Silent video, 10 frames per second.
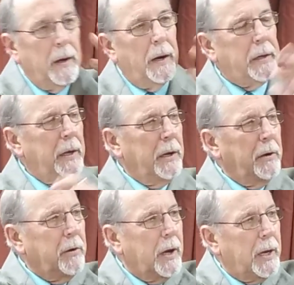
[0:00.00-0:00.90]
I can't
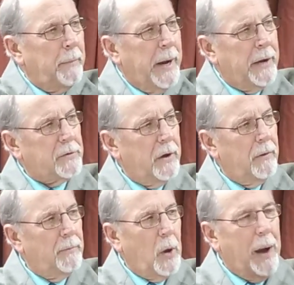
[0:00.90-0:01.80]
hear You got a mask
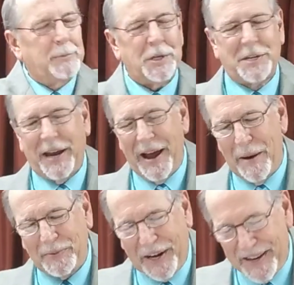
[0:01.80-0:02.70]
on. No, I'm just I'm kidding.